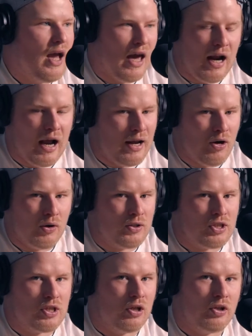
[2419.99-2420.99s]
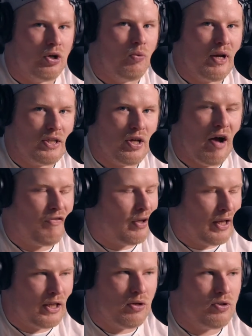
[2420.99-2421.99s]
And I know it's still a little ways off. And
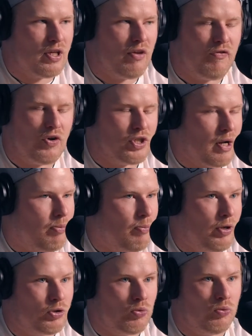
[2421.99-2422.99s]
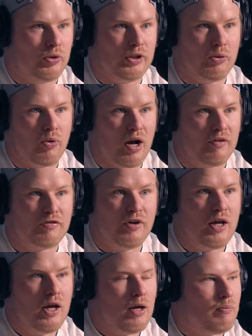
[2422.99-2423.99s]
like you said, the first couple months were really rough
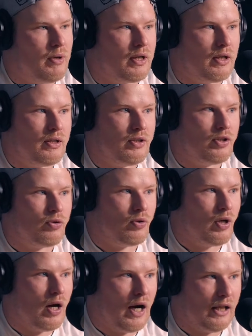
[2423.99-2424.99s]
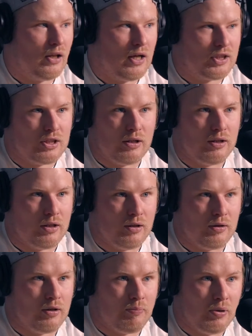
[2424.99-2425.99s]
because I lost
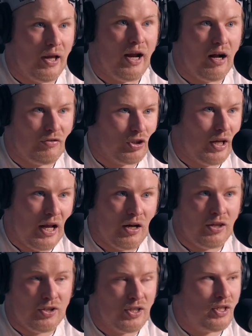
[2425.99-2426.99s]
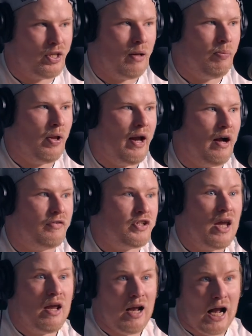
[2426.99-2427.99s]
the playoffs, the end of the season of the playoffs,
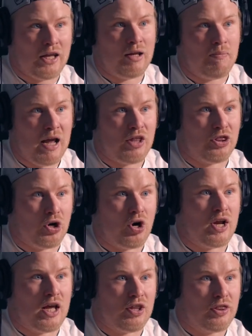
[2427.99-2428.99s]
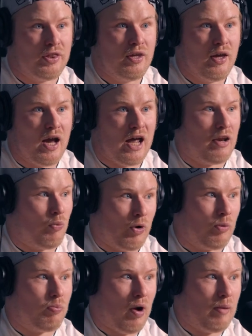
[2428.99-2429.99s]
and then May 30th. And then we
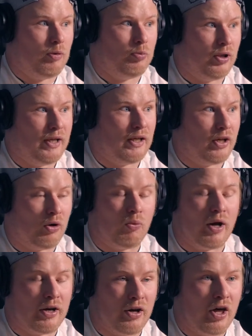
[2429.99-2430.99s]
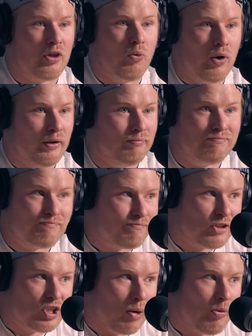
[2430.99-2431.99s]
were probably going to run another one
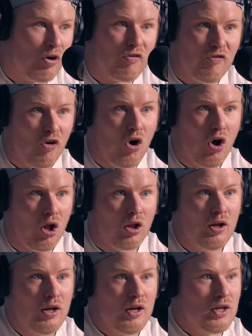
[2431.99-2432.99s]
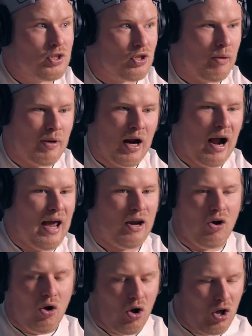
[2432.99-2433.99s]
summer, fall. So, I mean, I had
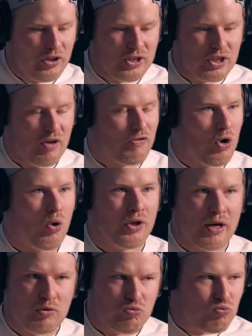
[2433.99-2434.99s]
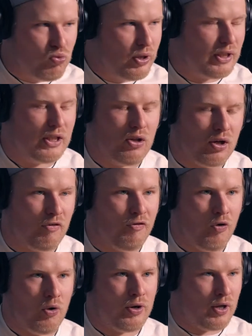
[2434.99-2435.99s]
all this stuff going that I was really looking
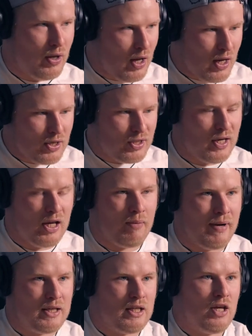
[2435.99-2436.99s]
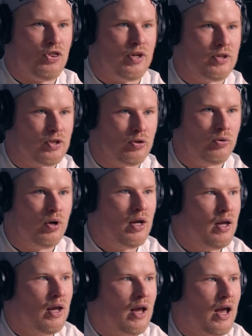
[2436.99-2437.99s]
forward to sinking my teeth into.
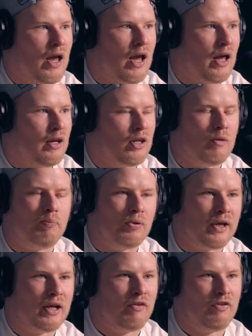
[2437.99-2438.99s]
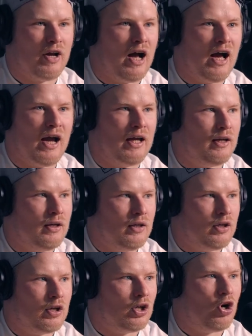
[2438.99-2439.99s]
And in the blink of an eye,
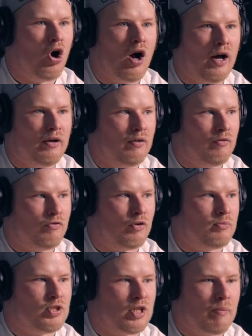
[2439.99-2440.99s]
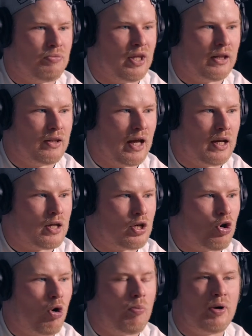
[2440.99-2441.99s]
gone from something that
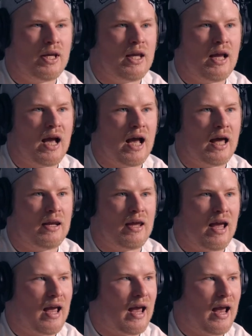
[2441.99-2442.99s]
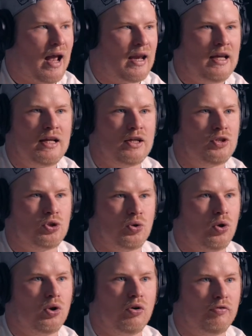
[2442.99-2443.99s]
nobody had any
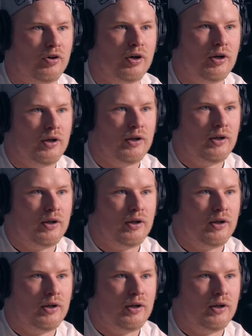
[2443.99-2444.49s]
control over.